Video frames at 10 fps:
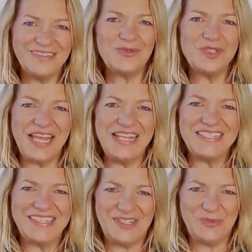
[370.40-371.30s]
the
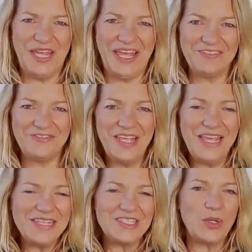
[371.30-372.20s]
results that we have.
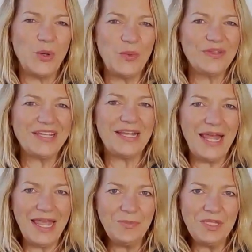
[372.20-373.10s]
So the
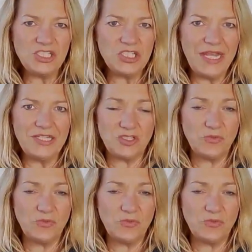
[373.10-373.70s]
climate change,